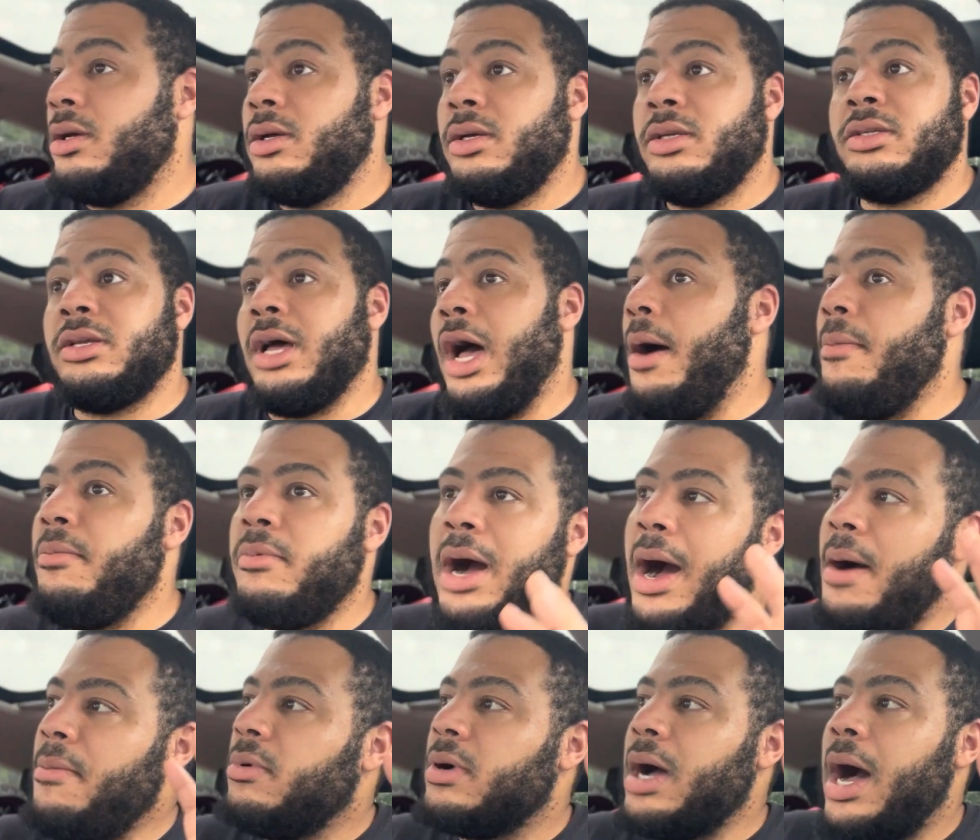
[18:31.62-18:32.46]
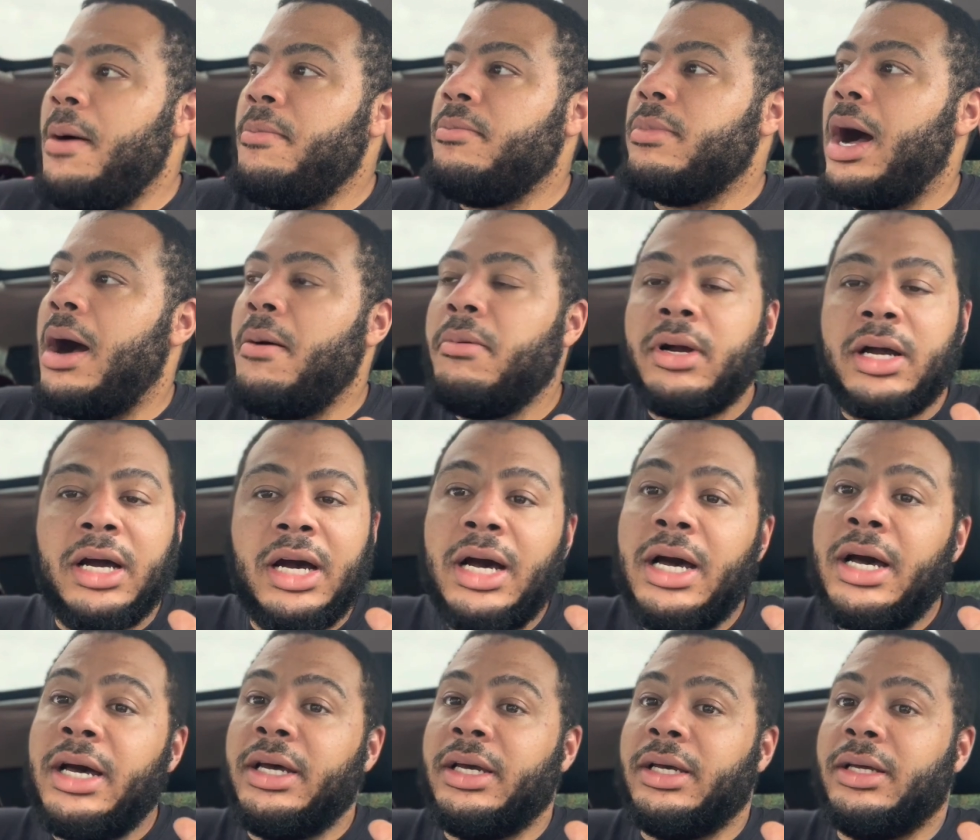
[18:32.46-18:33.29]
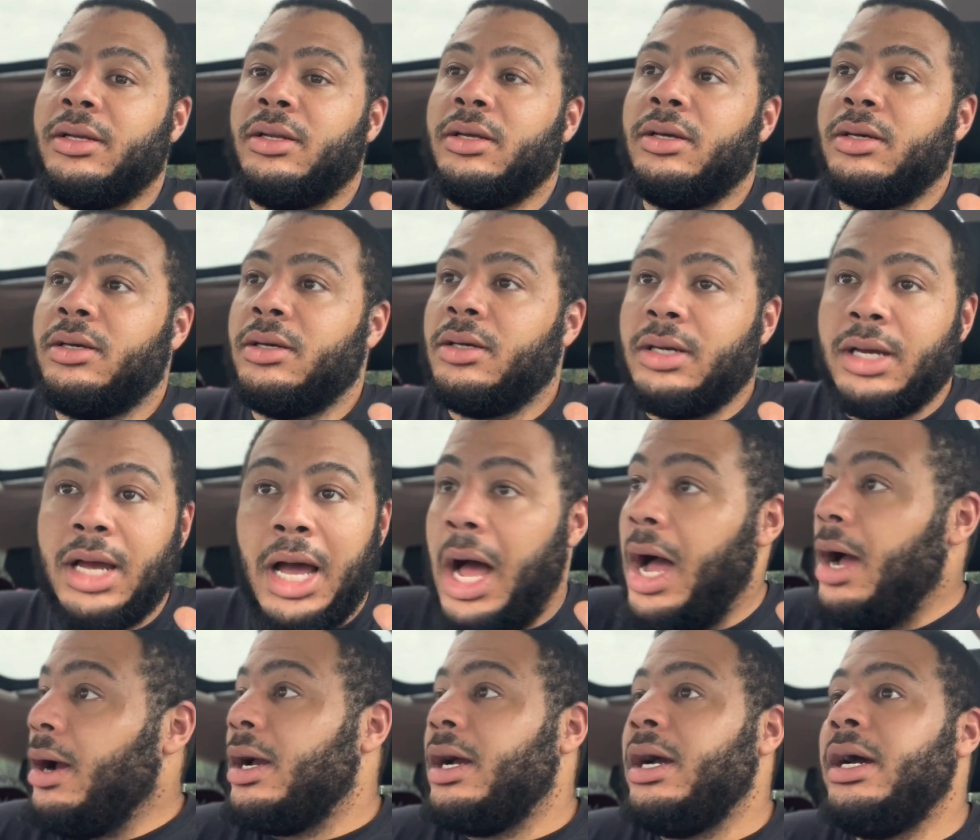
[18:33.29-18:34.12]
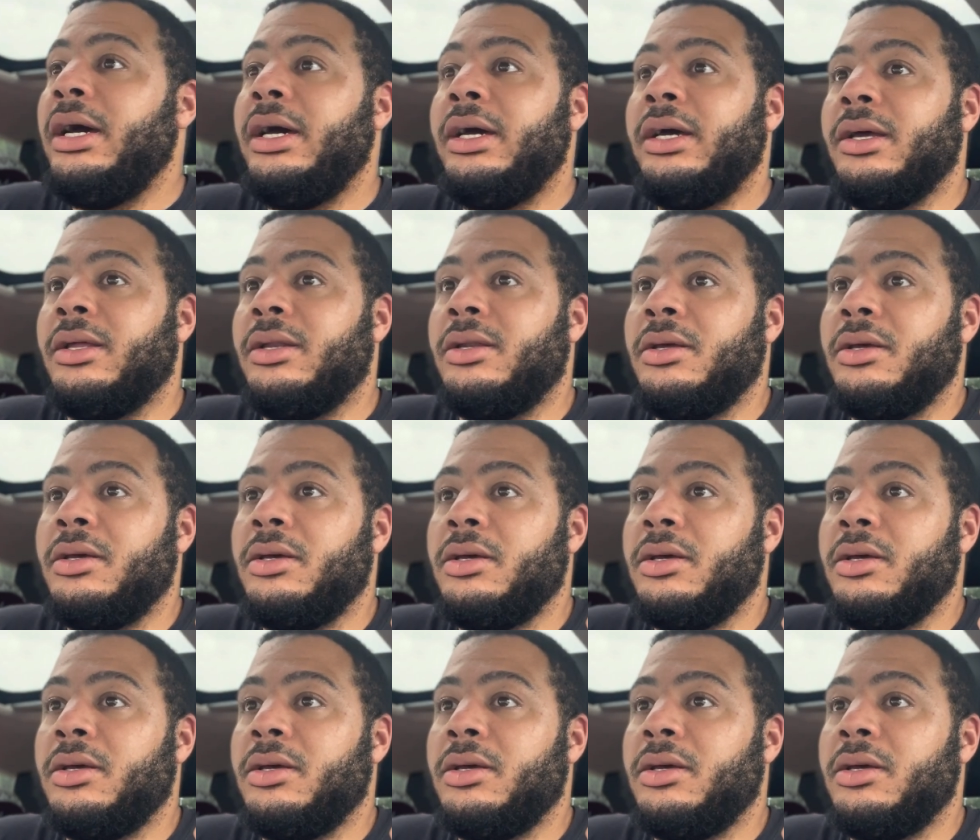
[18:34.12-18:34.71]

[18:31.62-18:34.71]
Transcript: So I'm I'm I'm I'm good. I'm good.